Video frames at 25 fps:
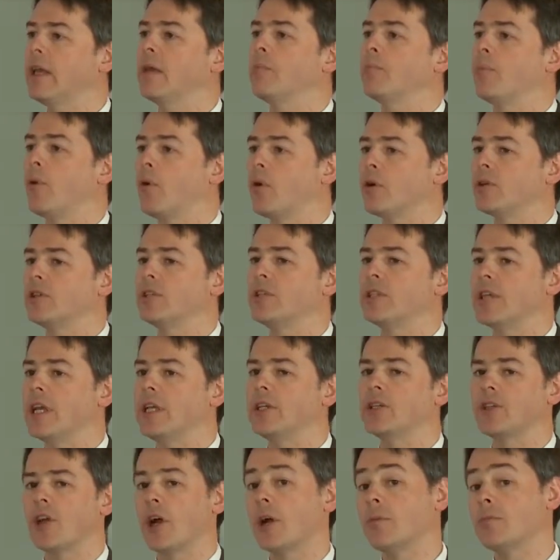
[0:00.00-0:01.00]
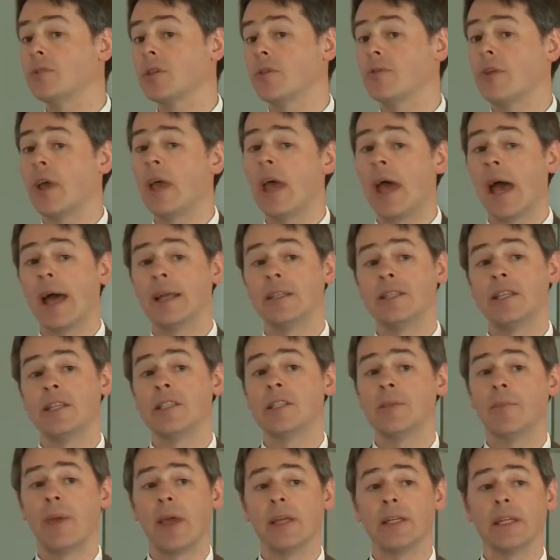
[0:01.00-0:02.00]
important in terms of
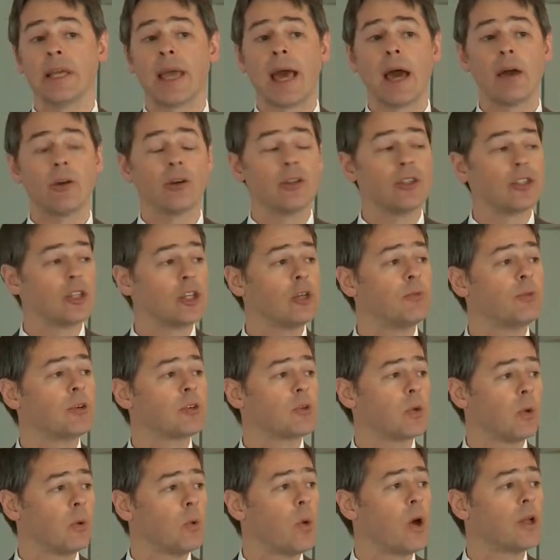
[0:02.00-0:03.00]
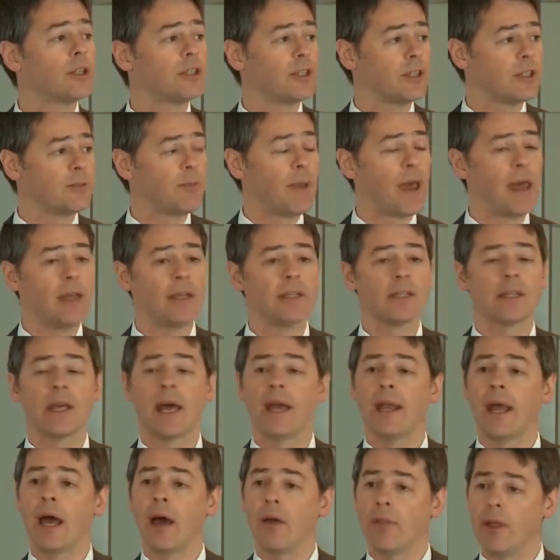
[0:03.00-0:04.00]
anticipating how consumers will want to spend
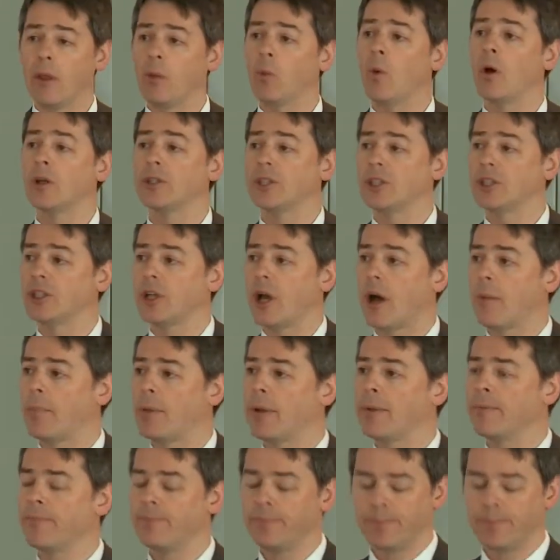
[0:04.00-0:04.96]
and how they'll want to shop.